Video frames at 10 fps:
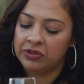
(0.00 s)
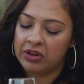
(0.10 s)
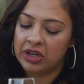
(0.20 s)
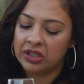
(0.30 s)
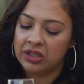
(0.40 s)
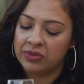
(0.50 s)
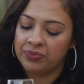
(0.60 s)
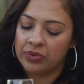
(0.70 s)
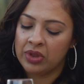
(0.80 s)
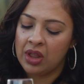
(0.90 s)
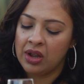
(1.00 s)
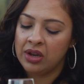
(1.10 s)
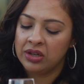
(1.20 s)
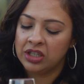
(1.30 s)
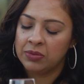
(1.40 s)
for us.
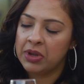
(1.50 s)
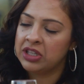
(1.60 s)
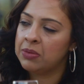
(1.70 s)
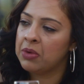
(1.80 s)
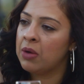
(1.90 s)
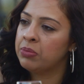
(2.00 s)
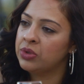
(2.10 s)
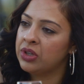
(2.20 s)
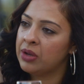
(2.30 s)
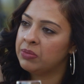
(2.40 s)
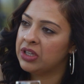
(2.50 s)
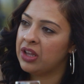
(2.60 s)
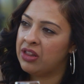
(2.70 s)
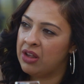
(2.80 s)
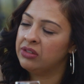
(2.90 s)
Spend some couple time
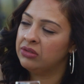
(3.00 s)
together.